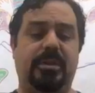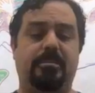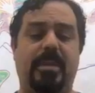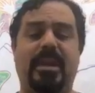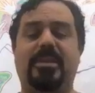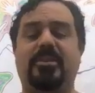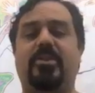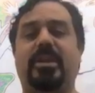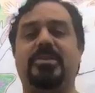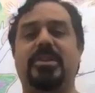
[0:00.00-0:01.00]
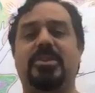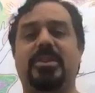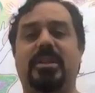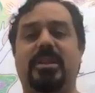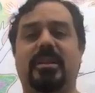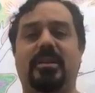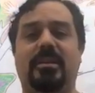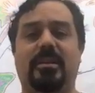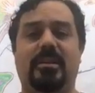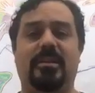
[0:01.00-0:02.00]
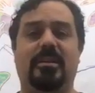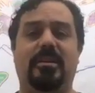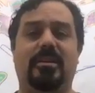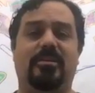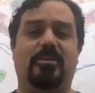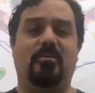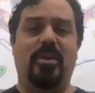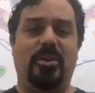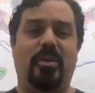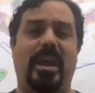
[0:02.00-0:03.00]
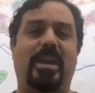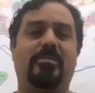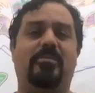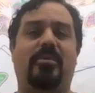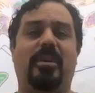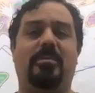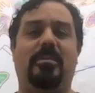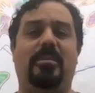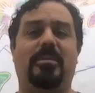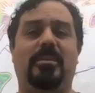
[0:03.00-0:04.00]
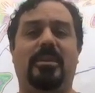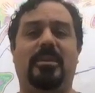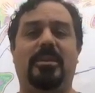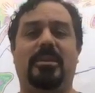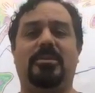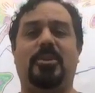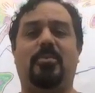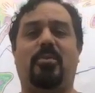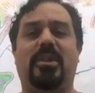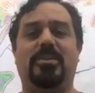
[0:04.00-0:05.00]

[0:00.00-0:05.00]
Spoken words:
make the transition from where you came from to the present